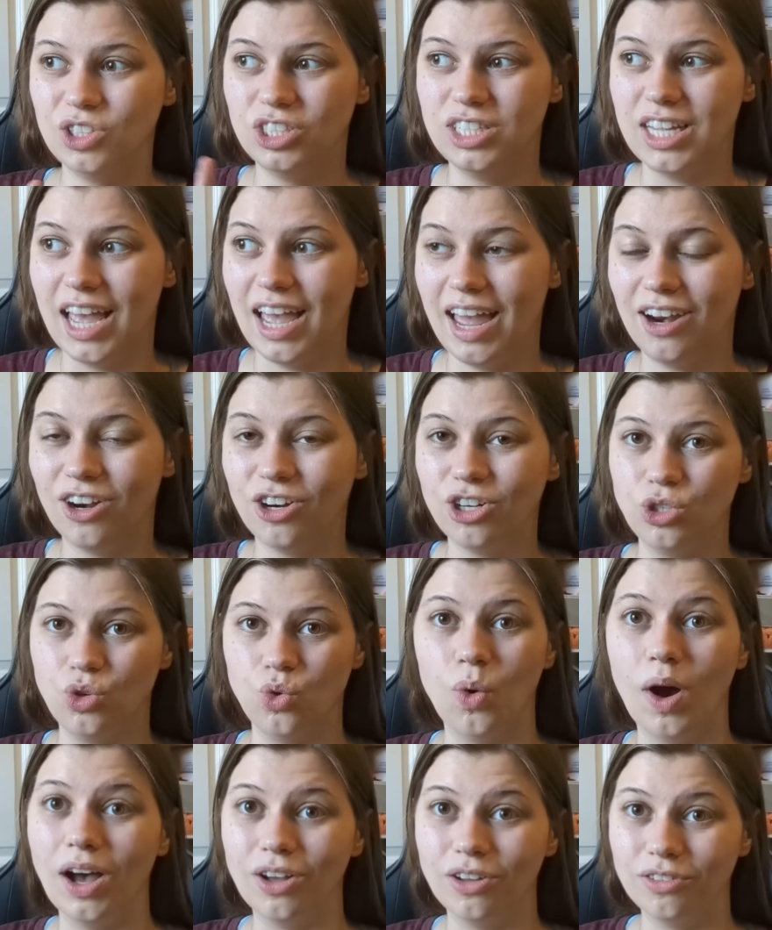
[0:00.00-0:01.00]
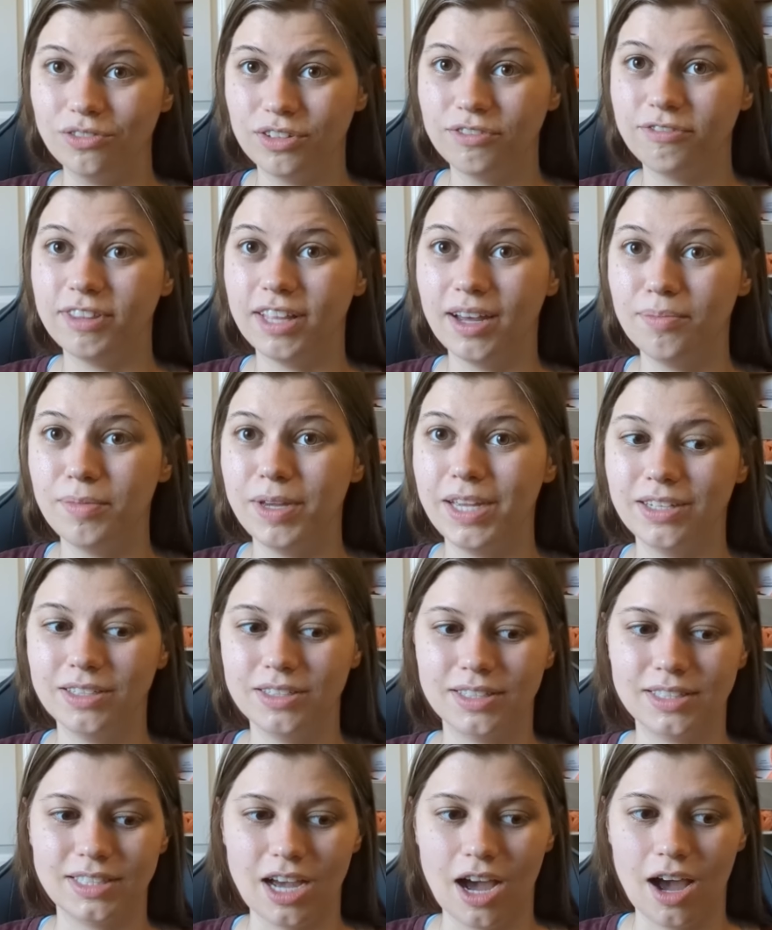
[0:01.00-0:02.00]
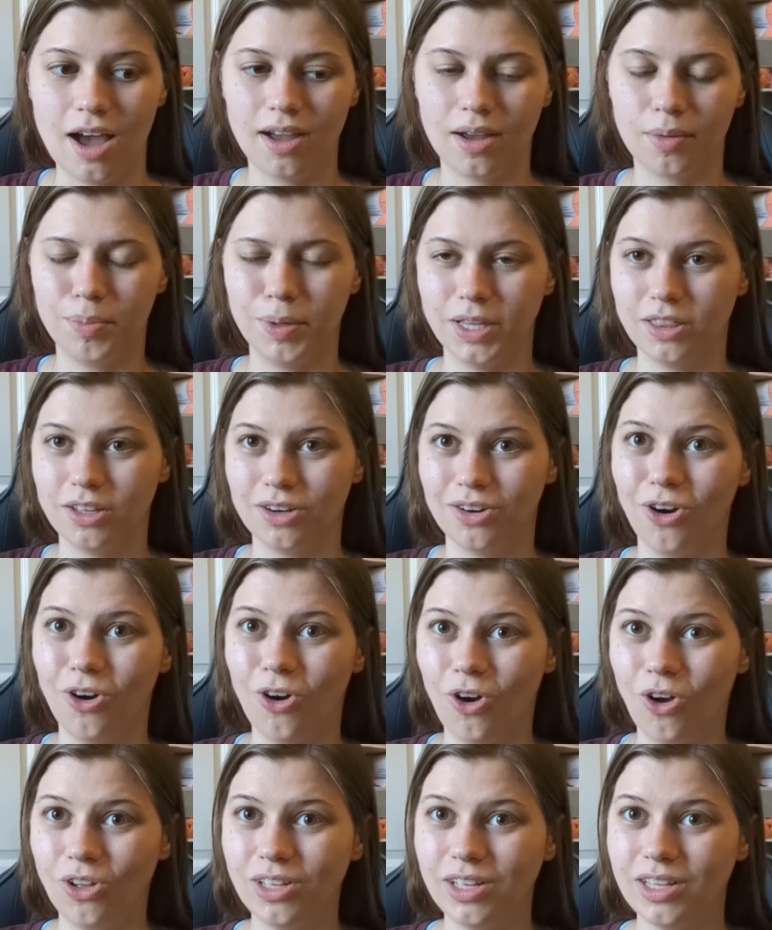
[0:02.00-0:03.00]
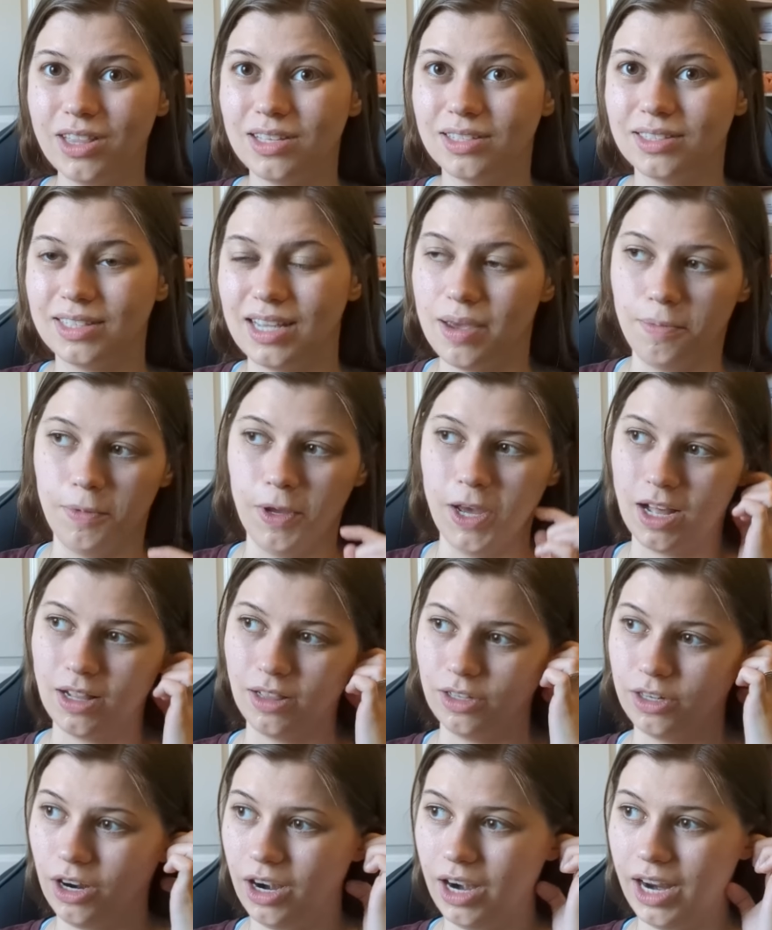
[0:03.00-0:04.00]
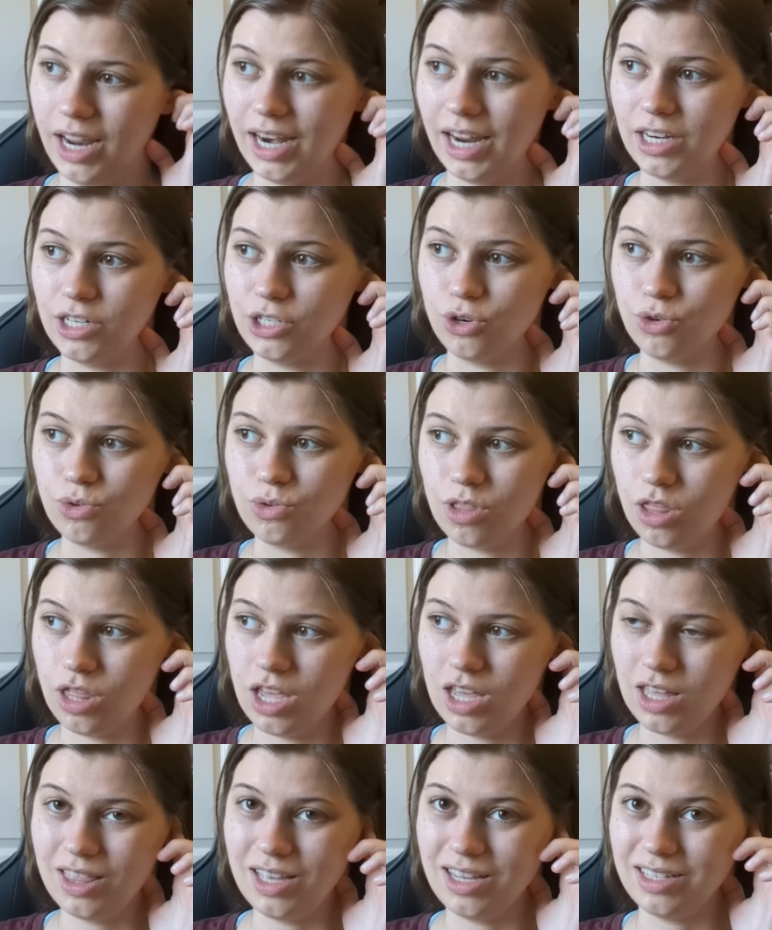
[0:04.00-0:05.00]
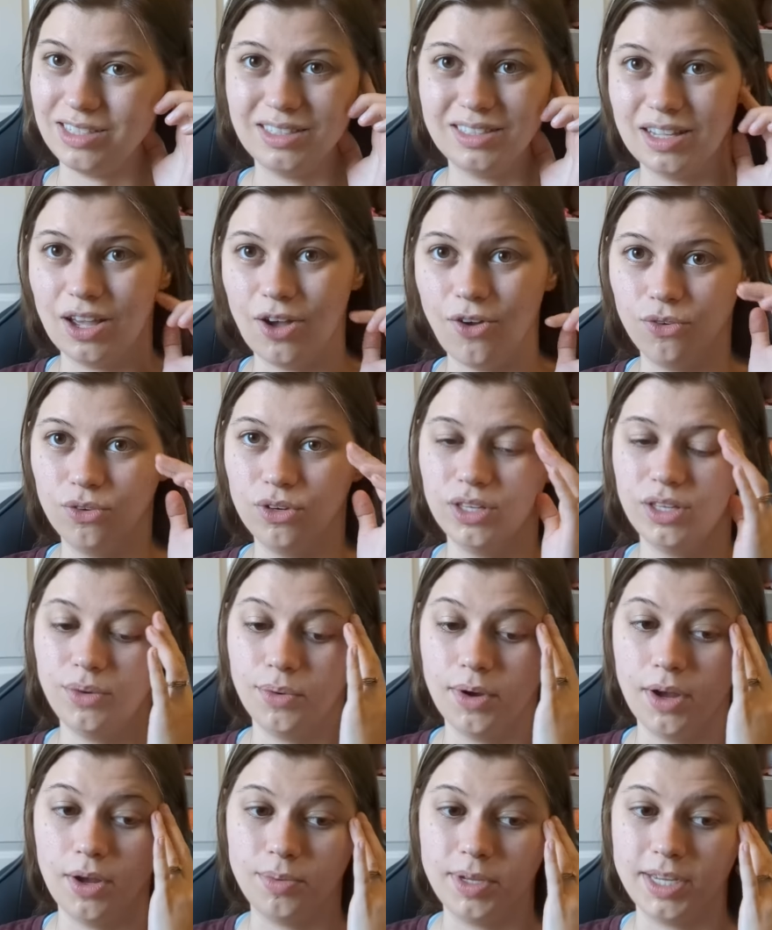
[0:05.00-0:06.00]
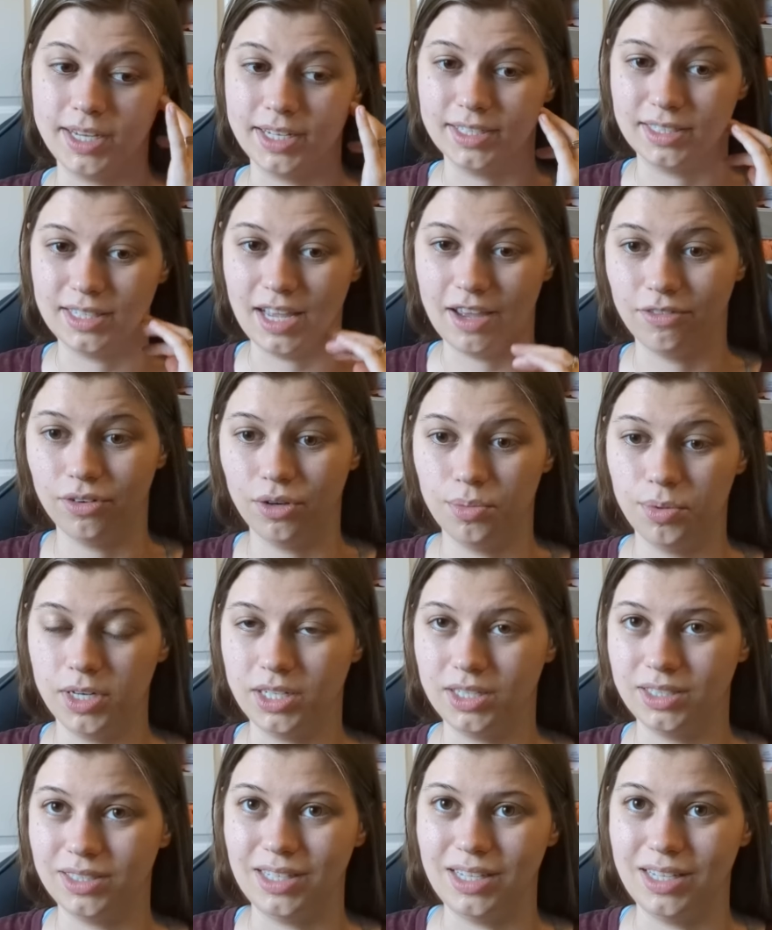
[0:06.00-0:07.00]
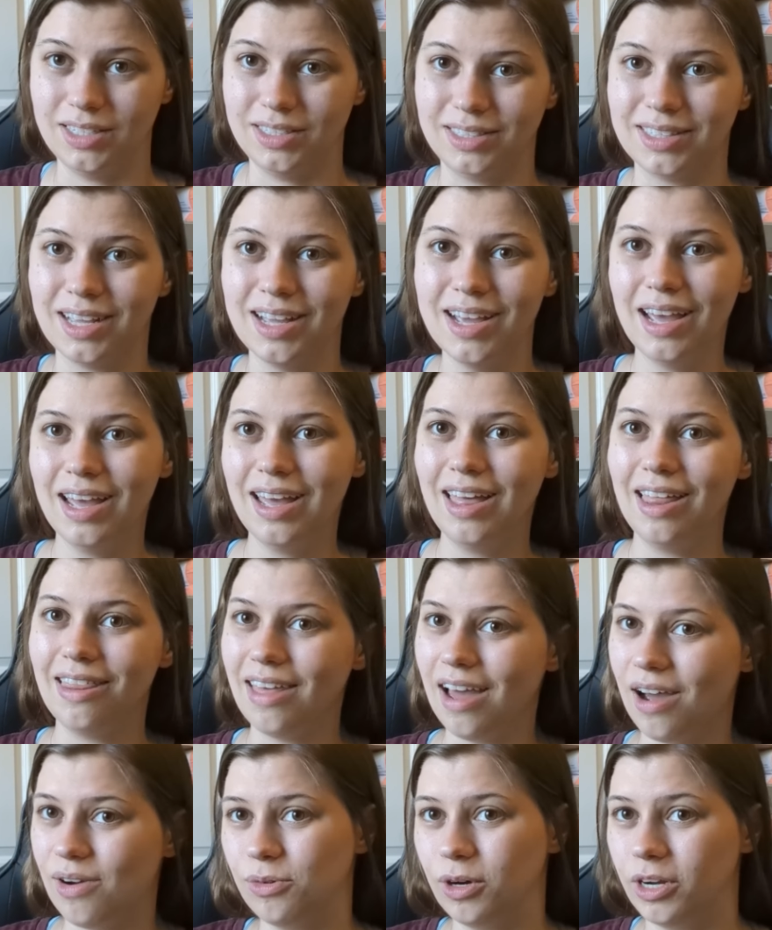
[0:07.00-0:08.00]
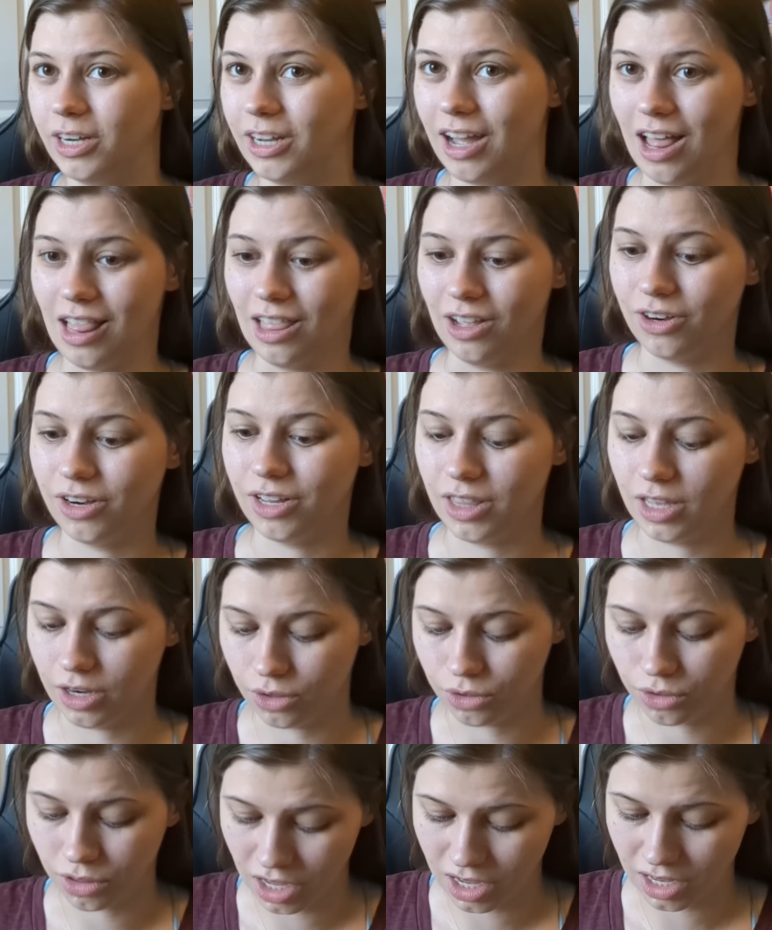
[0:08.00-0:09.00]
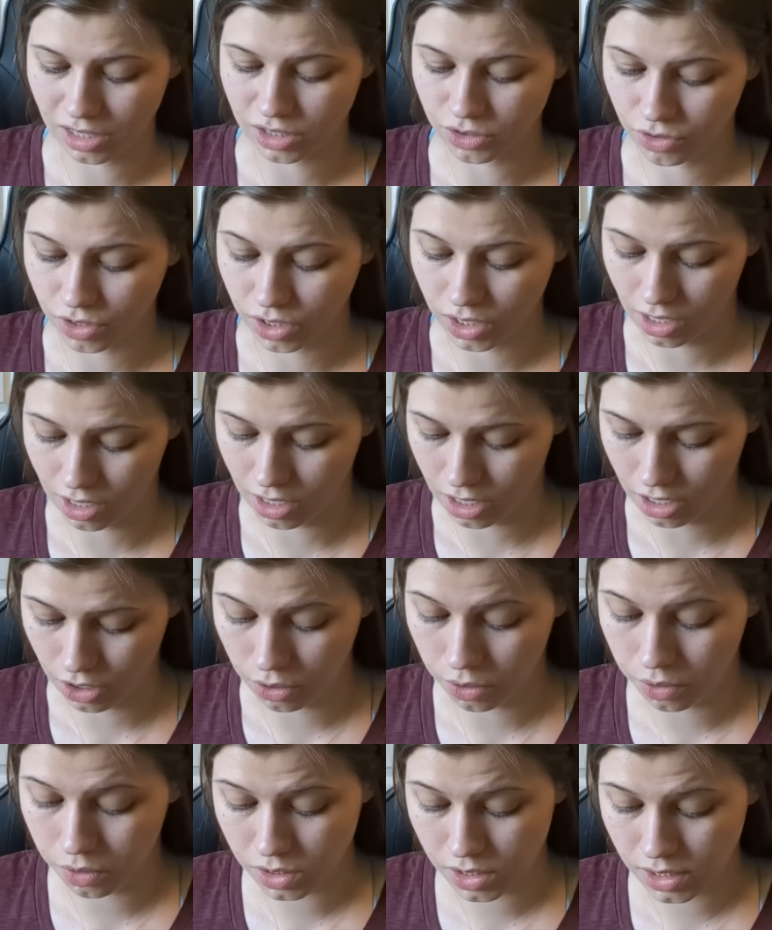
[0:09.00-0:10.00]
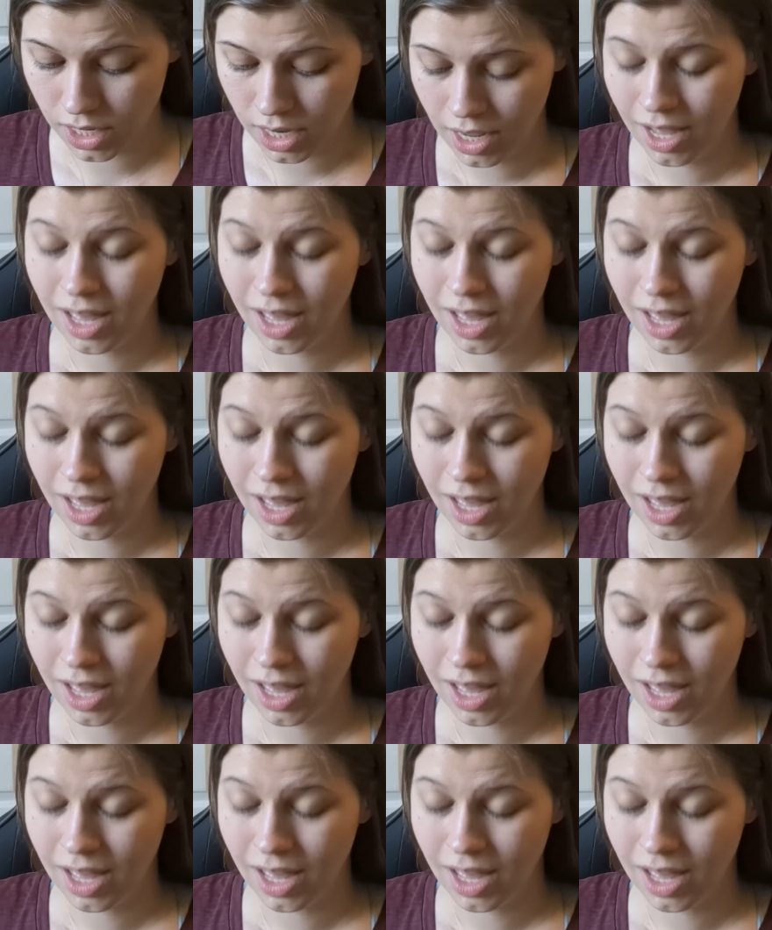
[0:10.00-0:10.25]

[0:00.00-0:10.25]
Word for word: 10 or 12 of them in stock, but they're all in the same color, and I don't think they sell really well because everybody sees that one color and they don't think it's really cute.